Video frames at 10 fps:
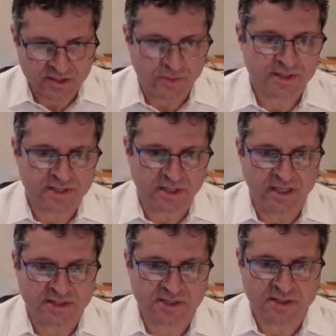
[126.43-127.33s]
So
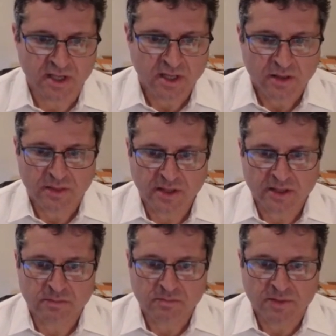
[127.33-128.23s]
it's
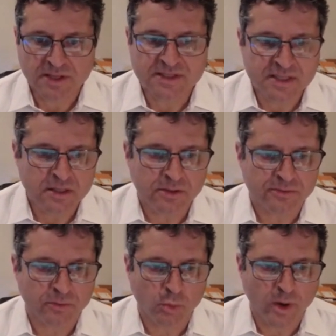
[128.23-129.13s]
the
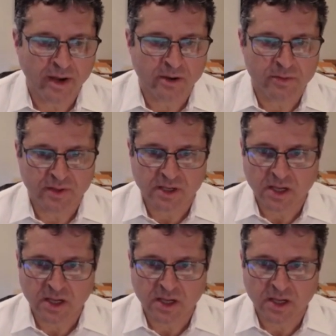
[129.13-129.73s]
deals where the